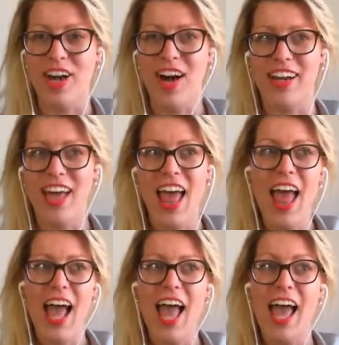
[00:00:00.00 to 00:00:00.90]
on,
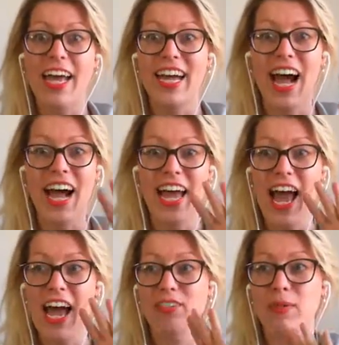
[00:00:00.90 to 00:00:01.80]
and I
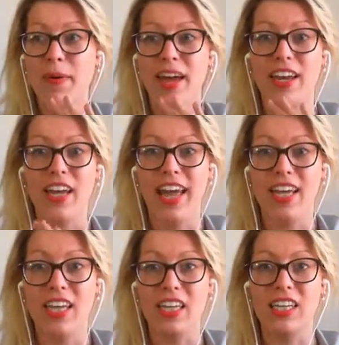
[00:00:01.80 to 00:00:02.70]
have spent
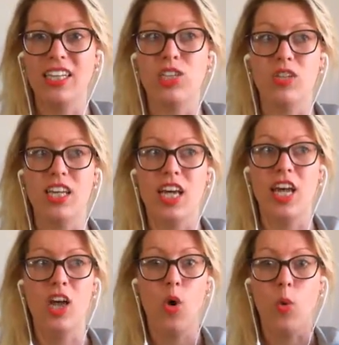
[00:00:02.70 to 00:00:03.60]
like
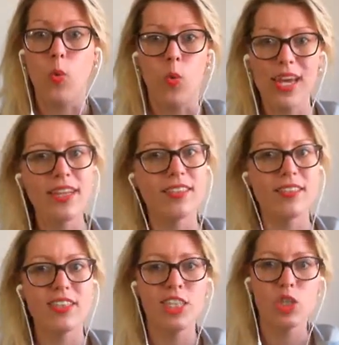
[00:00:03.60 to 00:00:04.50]
literally
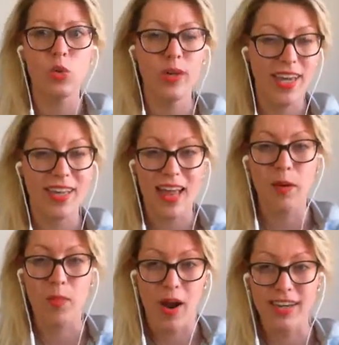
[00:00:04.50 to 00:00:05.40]
weeks tweaking
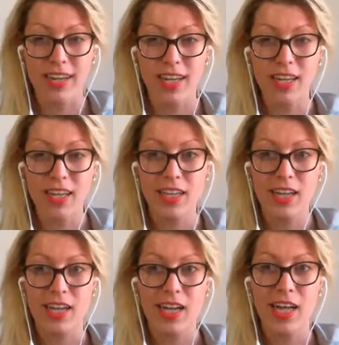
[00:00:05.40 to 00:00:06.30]
that branding
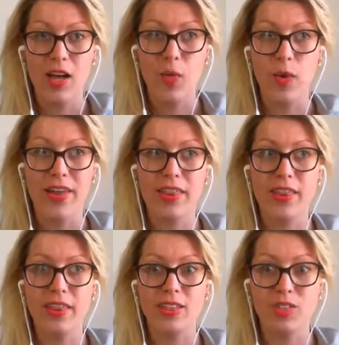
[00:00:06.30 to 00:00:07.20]

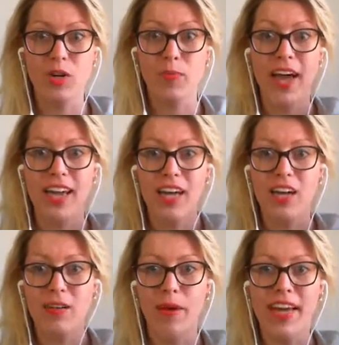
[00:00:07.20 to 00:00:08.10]
so my
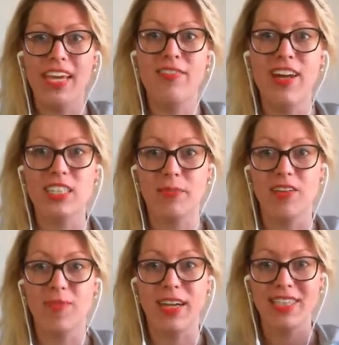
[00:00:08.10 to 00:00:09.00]
investment
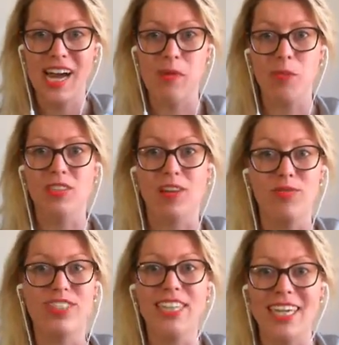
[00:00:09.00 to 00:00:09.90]
of my time was like
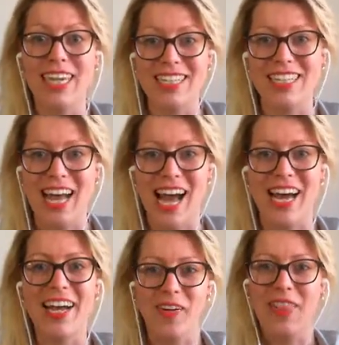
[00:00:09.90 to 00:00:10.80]
ridiculously
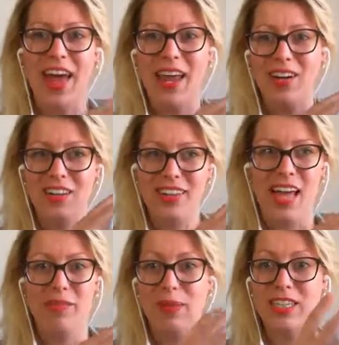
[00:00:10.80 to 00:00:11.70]
high on
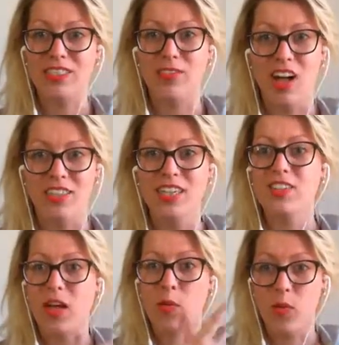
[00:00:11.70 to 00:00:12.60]
that piece of content,
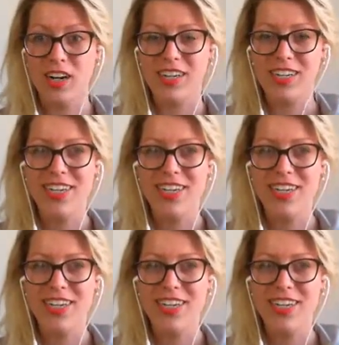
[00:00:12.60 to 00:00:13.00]
on that work,